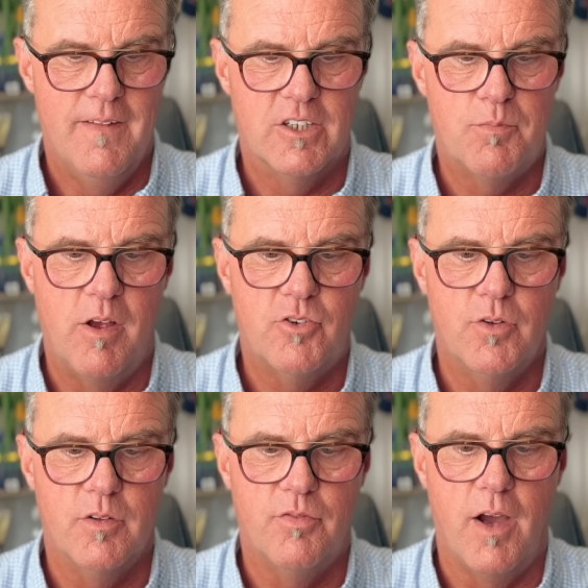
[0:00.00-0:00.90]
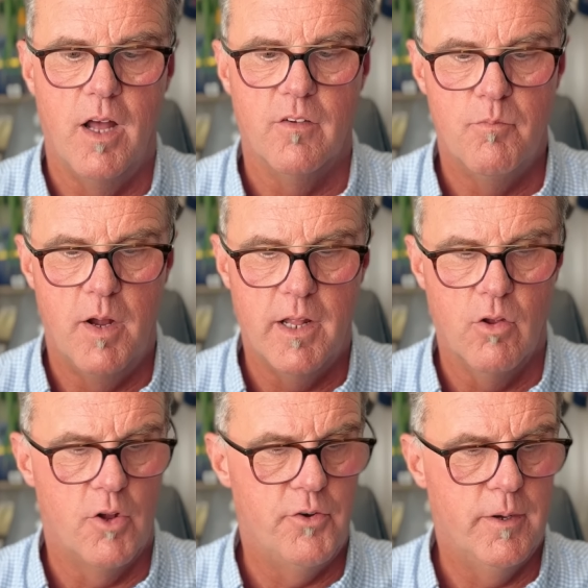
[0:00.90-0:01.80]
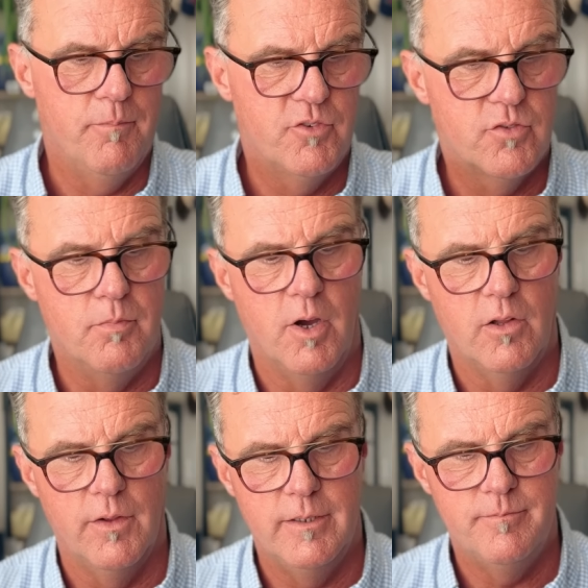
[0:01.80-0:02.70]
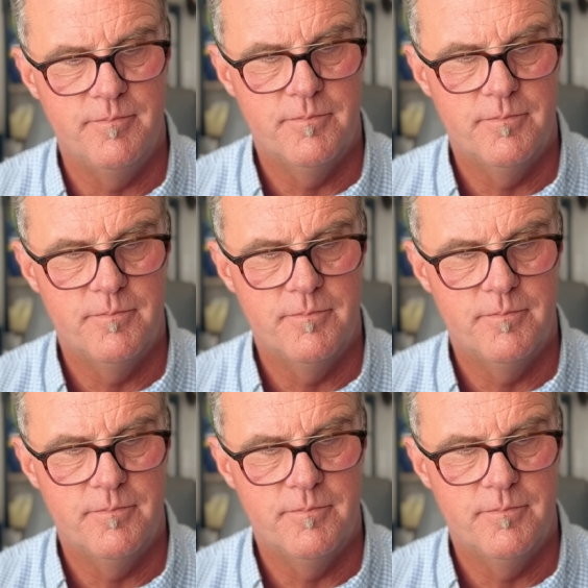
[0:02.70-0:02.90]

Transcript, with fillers: especially in the file of money laundering, smuggling,